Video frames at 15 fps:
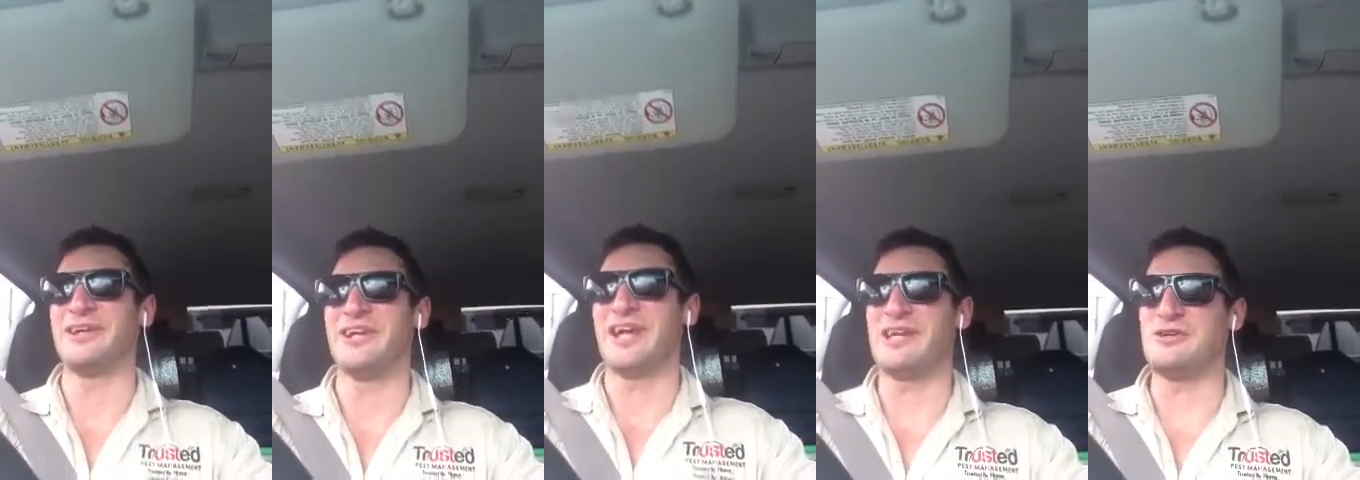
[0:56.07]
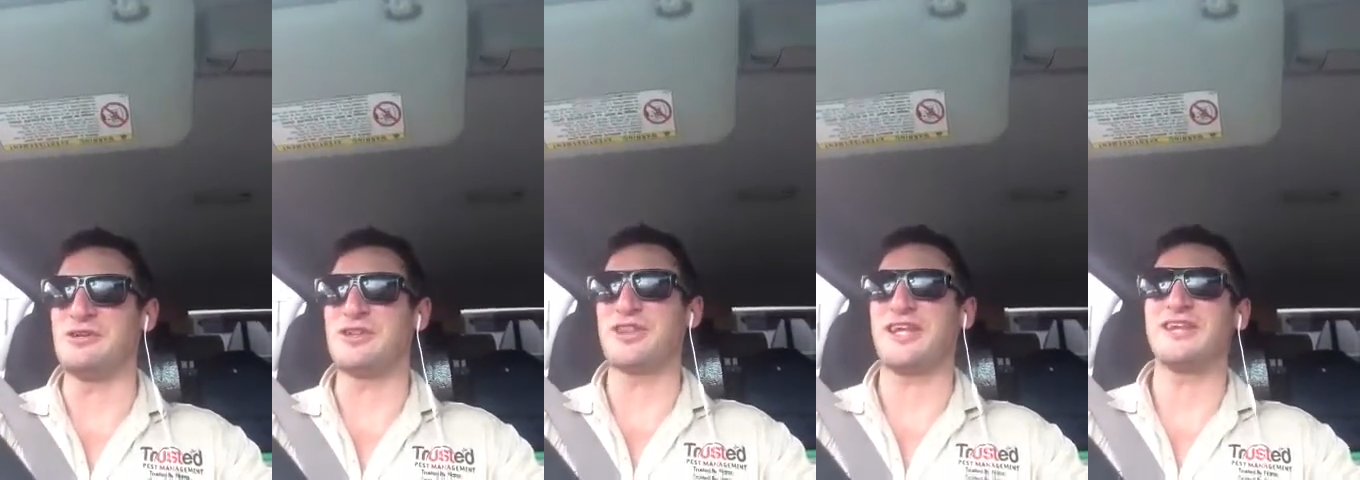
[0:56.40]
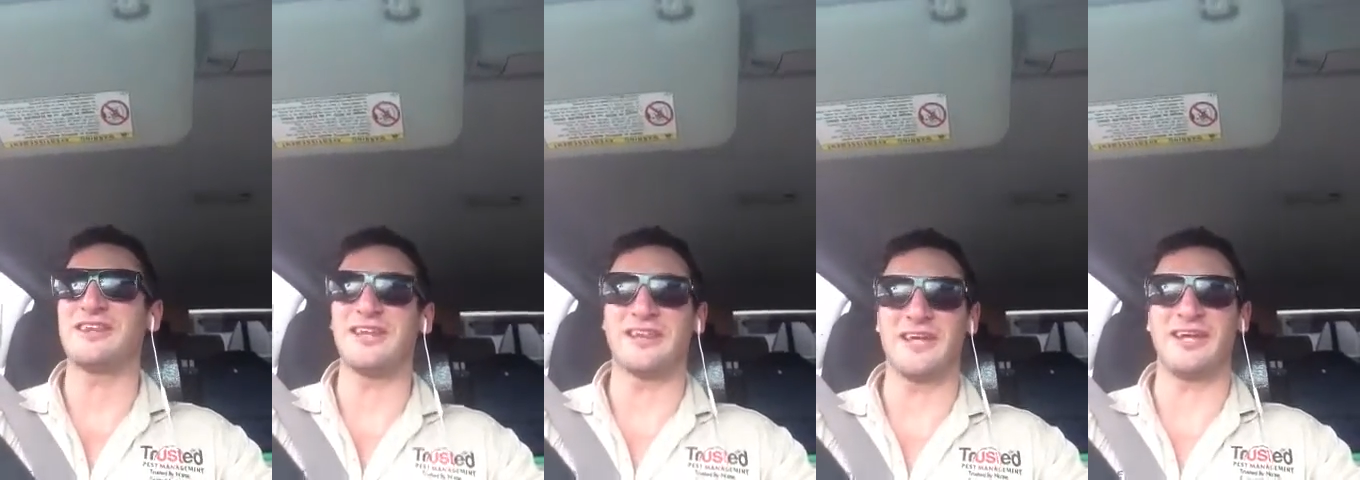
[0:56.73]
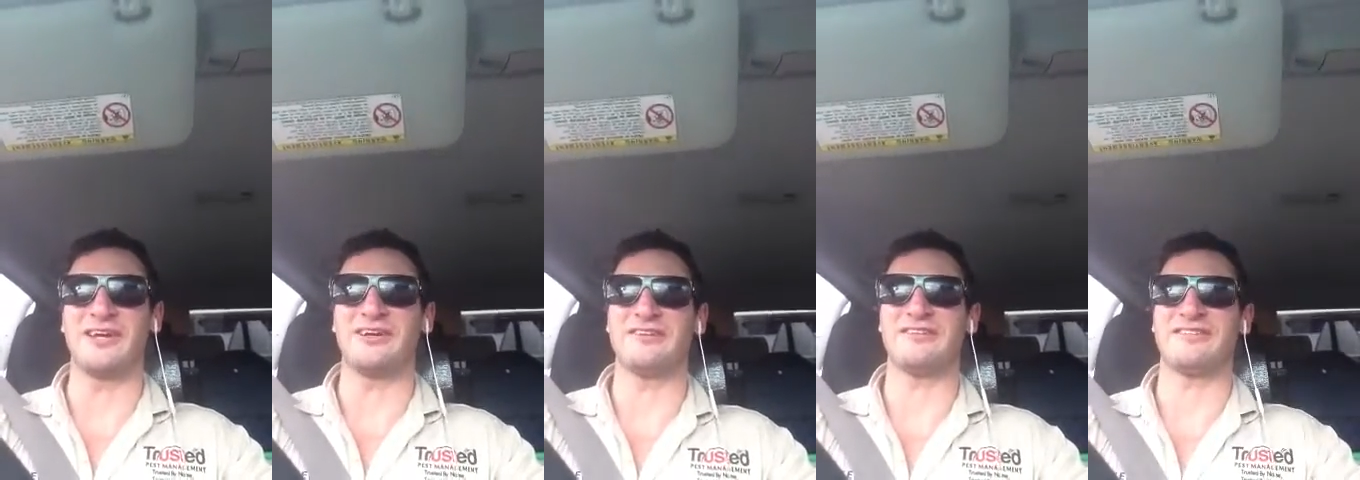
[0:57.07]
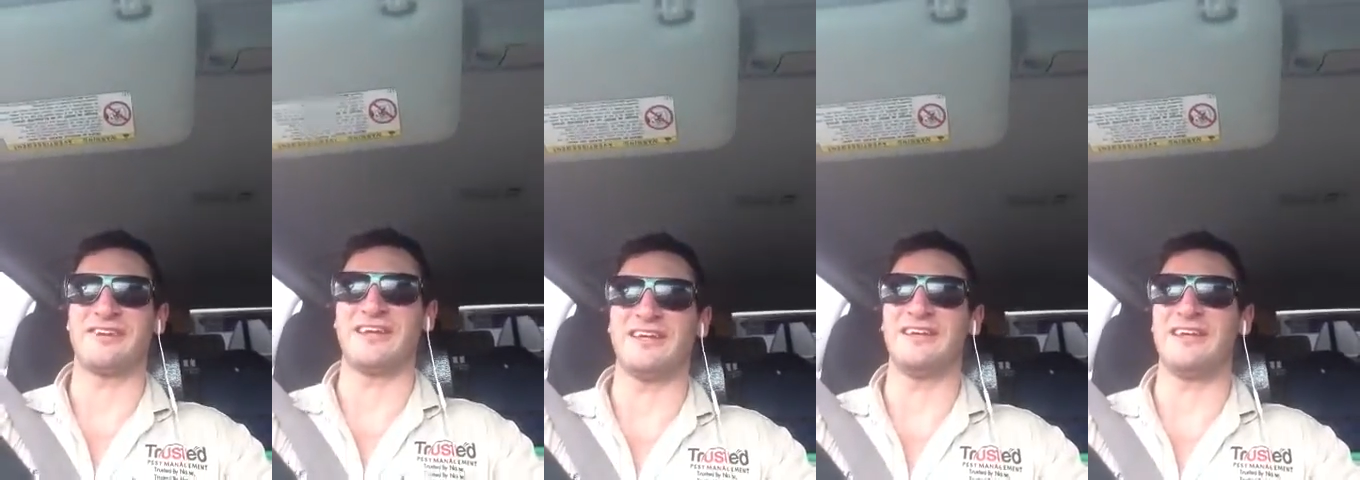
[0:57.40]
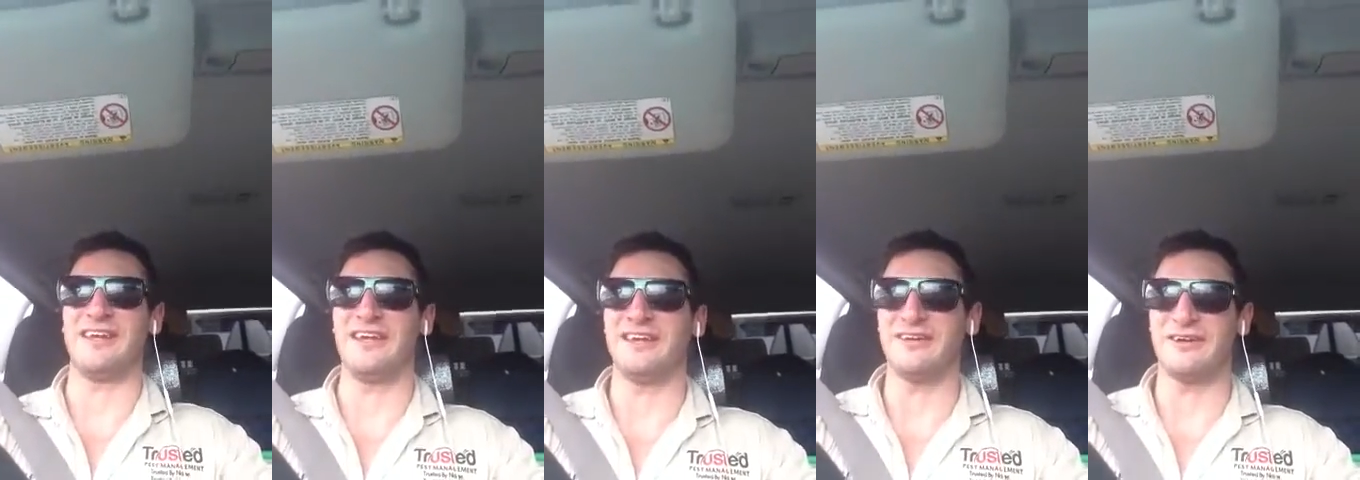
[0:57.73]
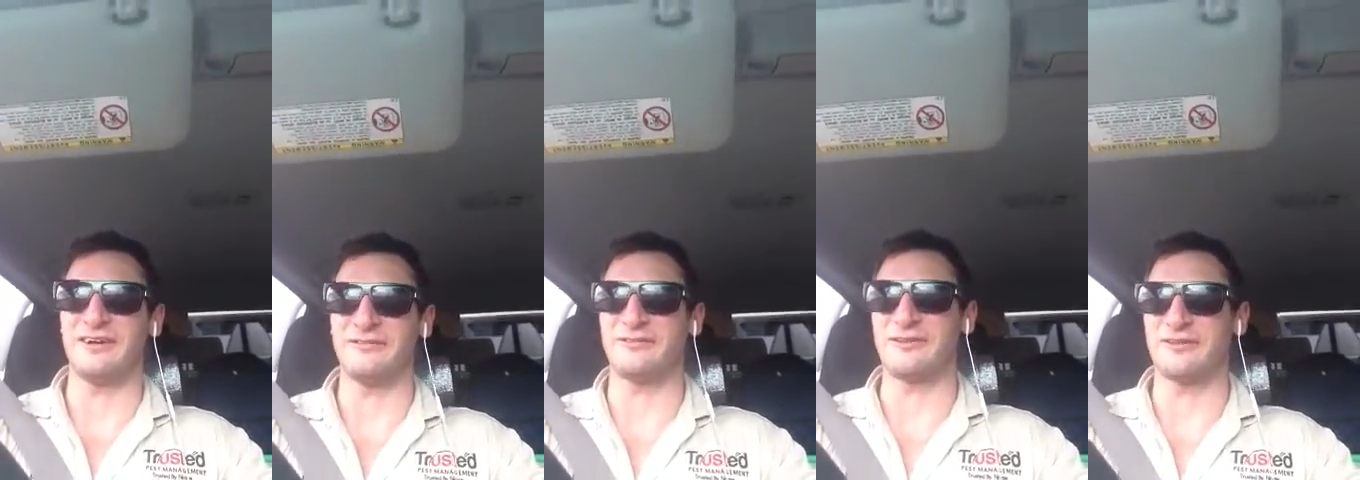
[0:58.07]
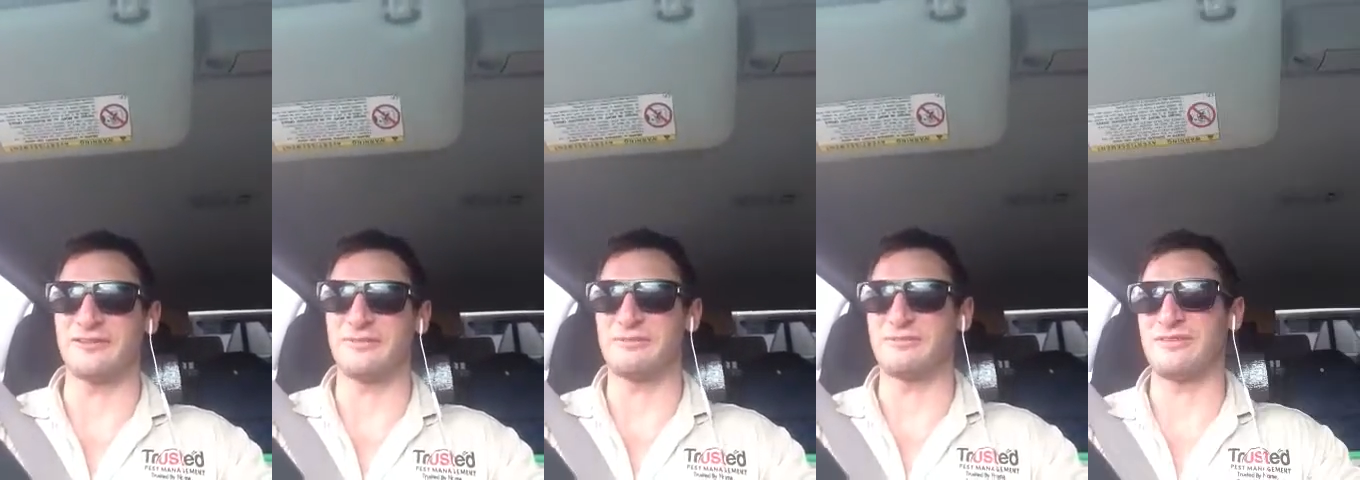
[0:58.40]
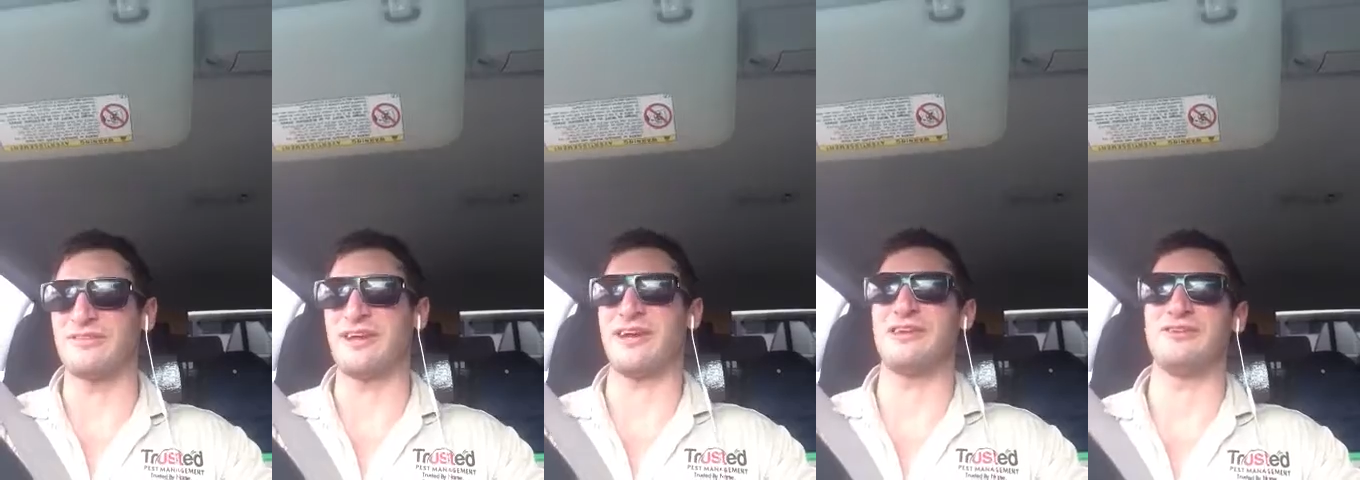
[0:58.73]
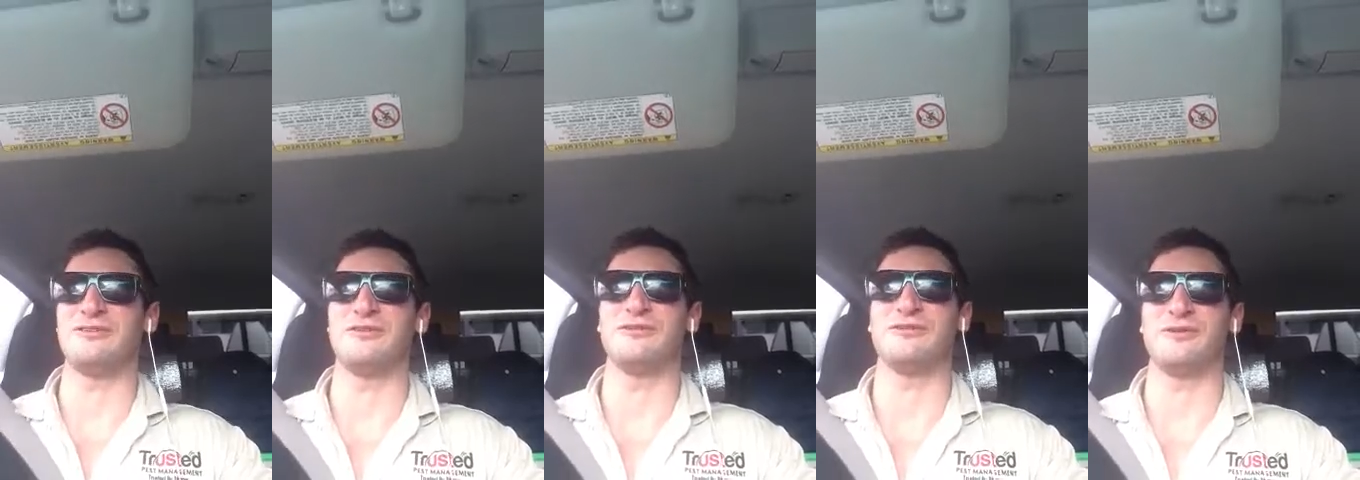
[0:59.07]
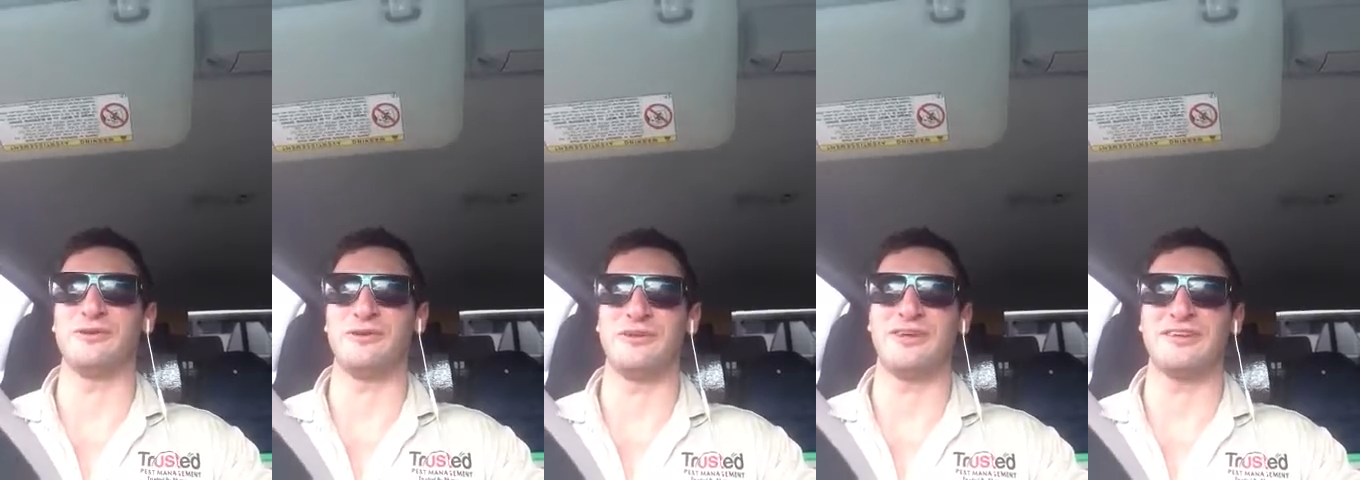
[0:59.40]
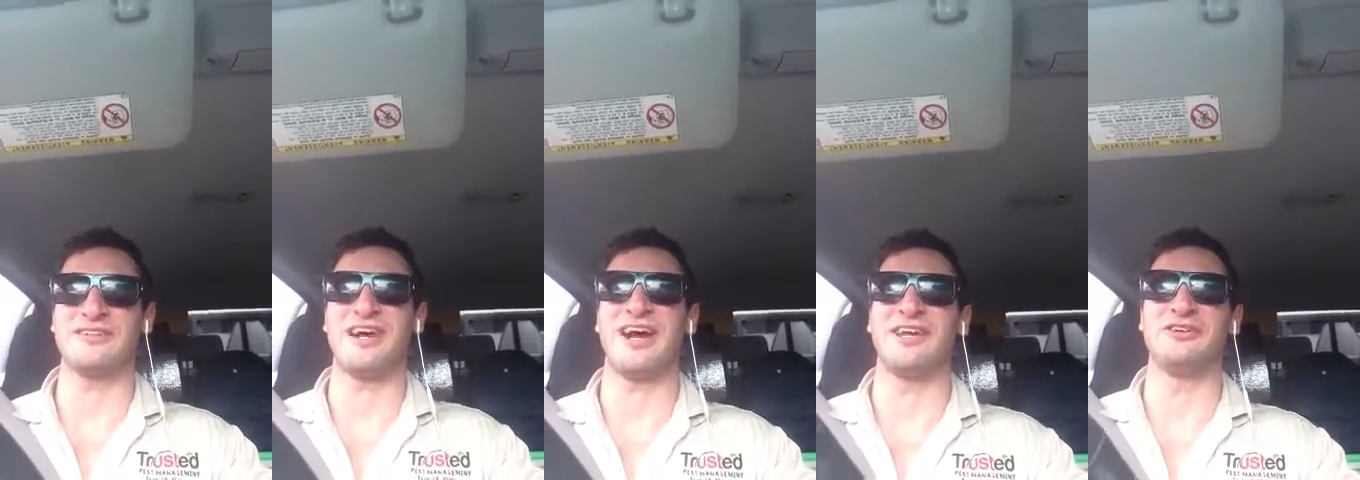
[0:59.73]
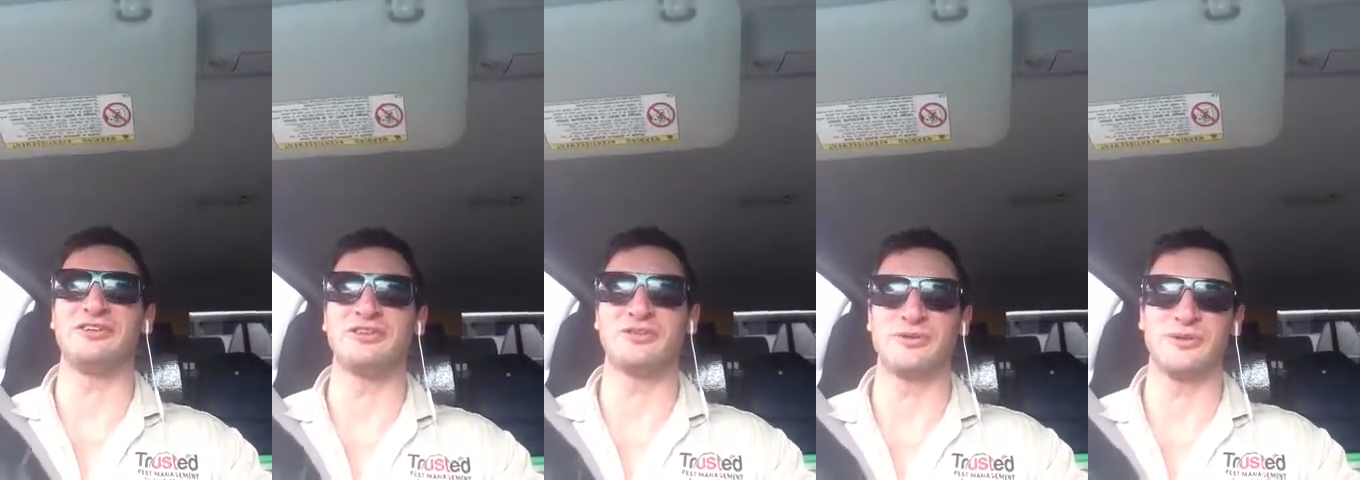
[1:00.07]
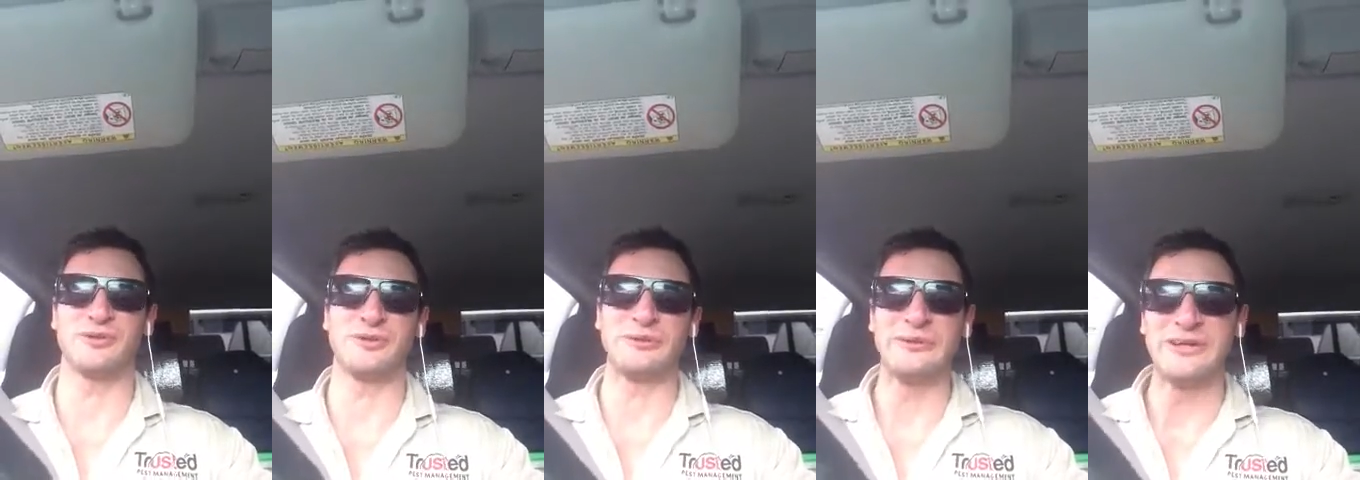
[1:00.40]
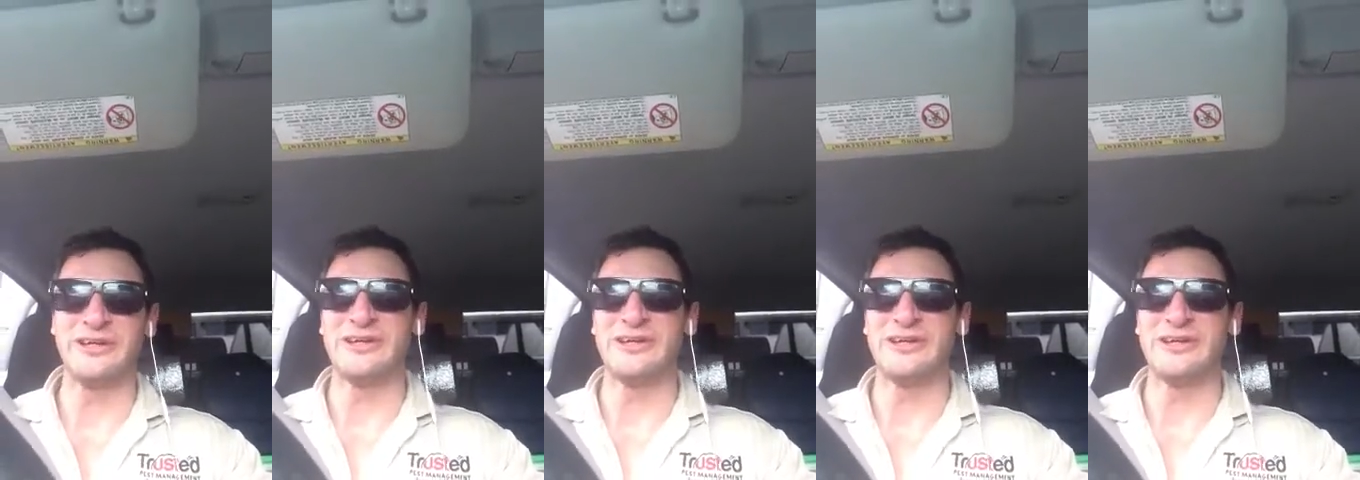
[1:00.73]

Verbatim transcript: and you think that they're going to stay there, I've got some sad news for you. That's untrue.